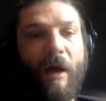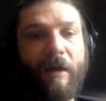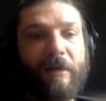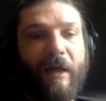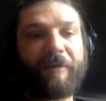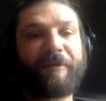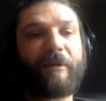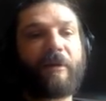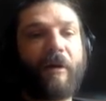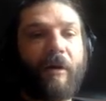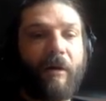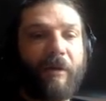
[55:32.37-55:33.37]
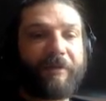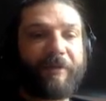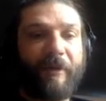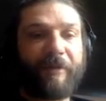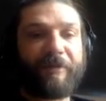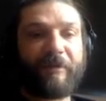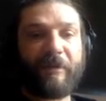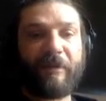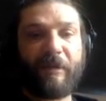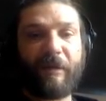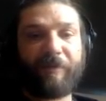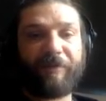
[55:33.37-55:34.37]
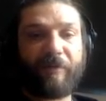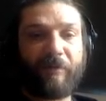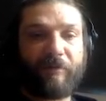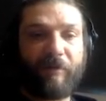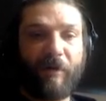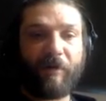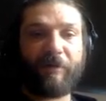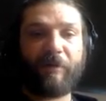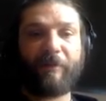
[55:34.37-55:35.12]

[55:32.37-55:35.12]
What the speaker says: Okay, so Carl asked us, can you give some controls